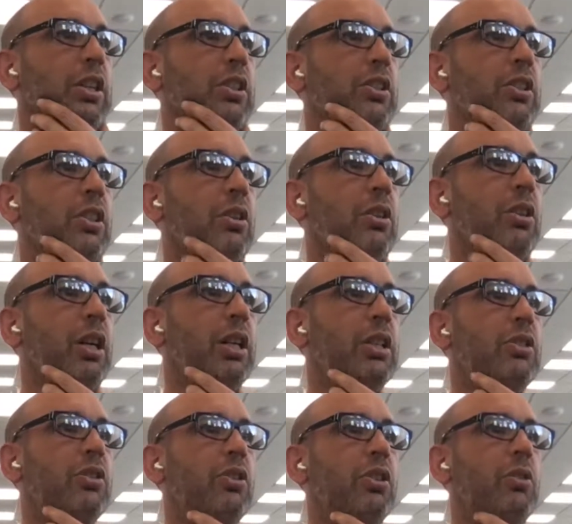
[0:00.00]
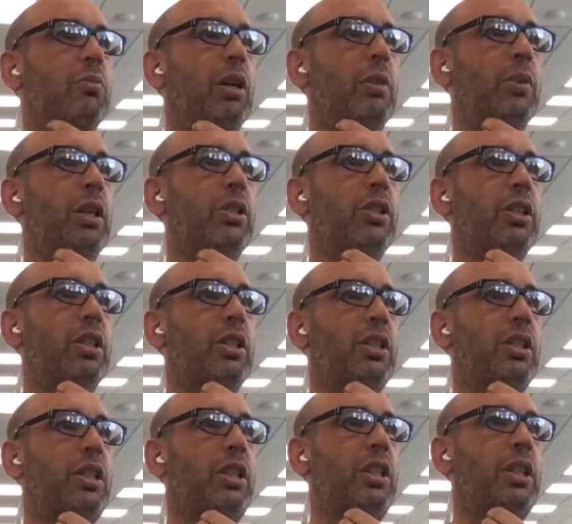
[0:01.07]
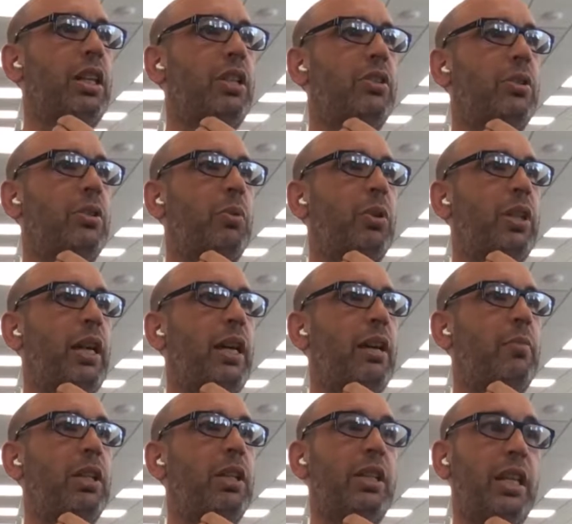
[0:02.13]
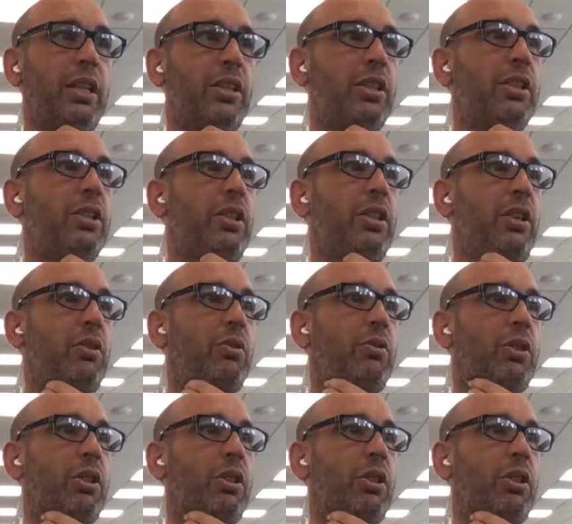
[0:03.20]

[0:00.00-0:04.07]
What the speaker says: So I can join Rate My Agent as a single agent without my, yes. So